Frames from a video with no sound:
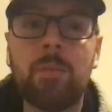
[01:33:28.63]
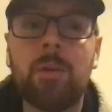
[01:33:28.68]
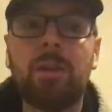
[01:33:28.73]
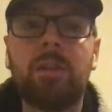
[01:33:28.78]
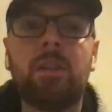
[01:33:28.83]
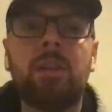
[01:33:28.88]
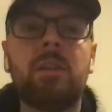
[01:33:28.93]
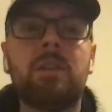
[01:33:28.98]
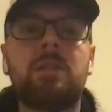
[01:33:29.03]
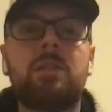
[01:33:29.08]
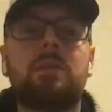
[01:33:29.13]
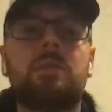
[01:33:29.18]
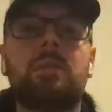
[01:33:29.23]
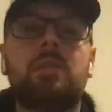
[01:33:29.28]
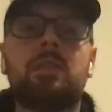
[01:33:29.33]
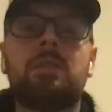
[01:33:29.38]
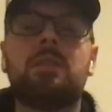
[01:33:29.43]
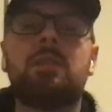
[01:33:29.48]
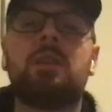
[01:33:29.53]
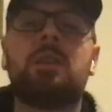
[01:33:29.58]
guys think about
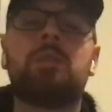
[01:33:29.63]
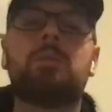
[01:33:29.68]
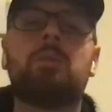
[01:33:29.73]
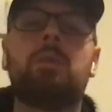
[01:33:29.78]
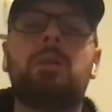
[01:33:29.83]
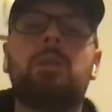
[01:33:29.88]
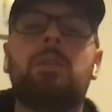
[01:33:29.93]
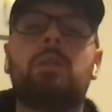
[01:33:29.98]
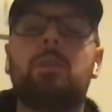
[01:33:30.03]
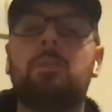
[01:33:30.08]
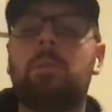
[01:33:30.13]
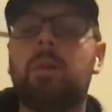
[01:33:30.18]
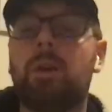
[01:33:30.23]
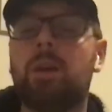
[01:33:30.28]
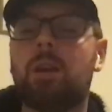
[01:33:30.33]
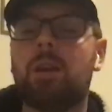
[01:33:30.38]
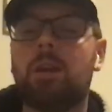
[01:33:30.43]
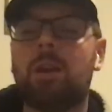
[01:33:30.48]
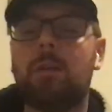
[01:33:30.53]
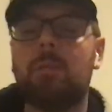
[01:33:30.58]
this Knicks
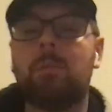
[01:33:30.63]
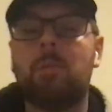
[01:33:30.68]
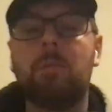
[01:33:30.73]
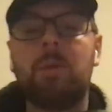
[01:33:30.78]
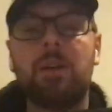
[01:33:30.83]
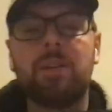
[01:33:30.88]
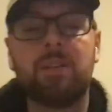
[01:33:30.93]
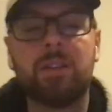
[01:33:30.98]
23rd pick?